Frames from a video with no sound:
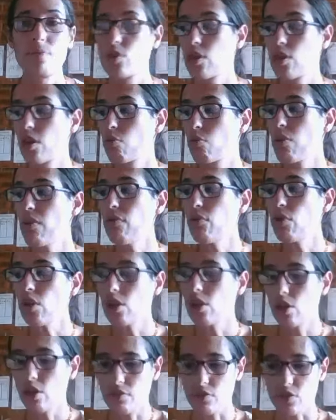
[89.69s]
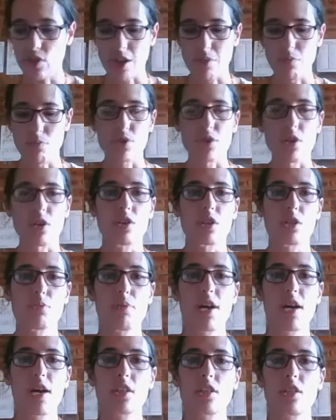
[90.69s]
So we've got a lot of gemstones.
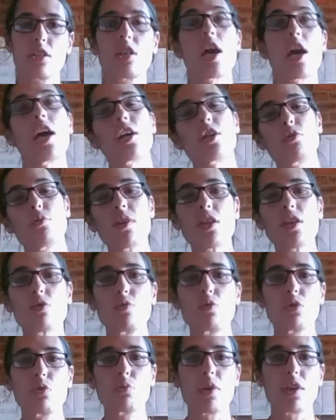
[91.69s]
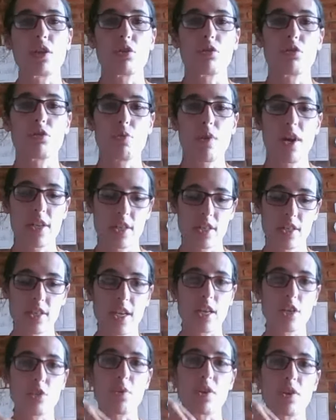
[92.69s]
My twin daughter went through quite a
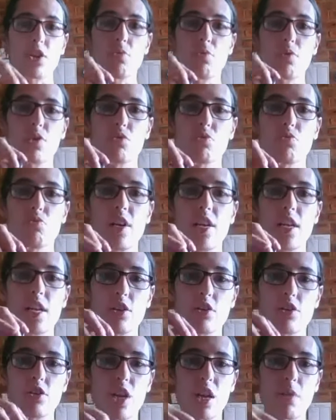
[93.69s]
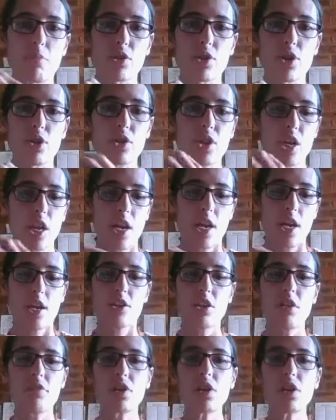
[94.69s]
stage where she was really into gemstones.
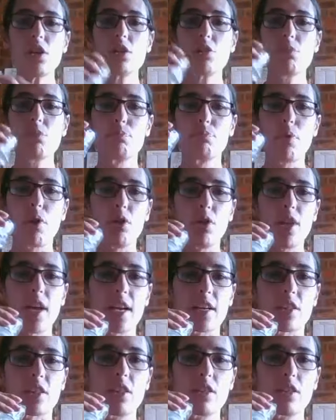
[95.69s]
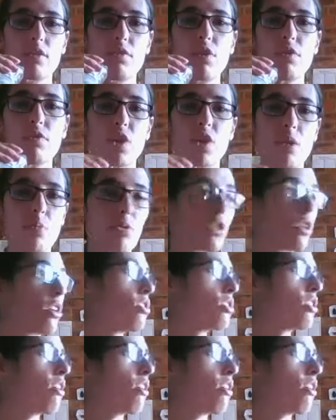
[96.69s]
So I've got a little bowl like this full of gemstones.